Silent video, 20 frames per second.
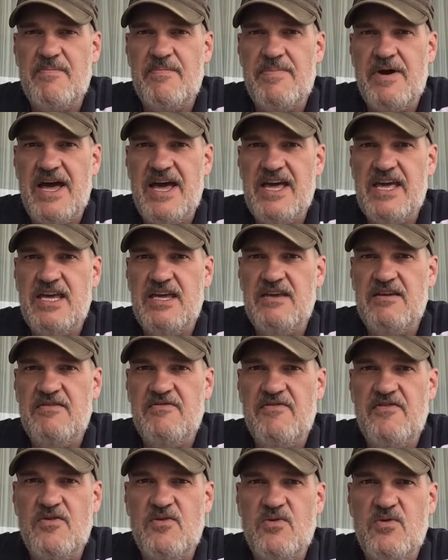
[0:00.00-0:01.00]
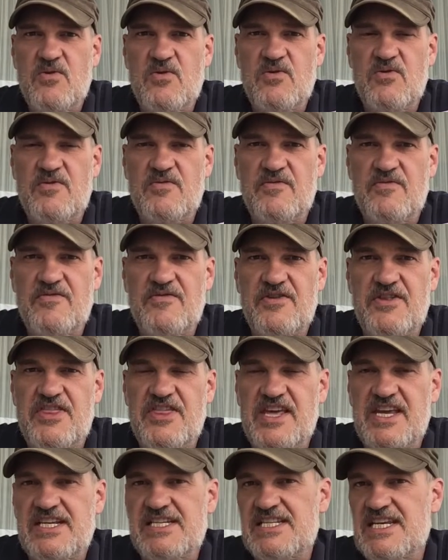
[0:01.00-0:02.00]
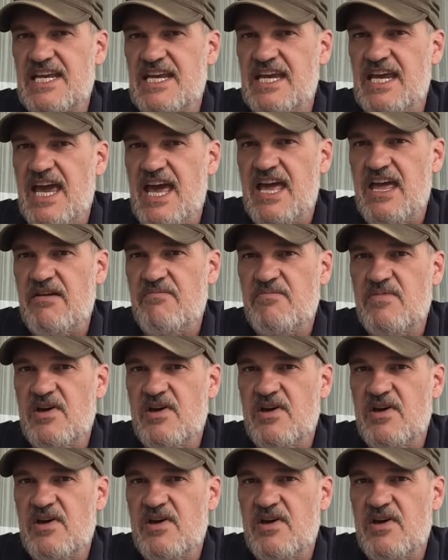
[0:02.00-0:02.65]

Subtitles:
pay for things in game,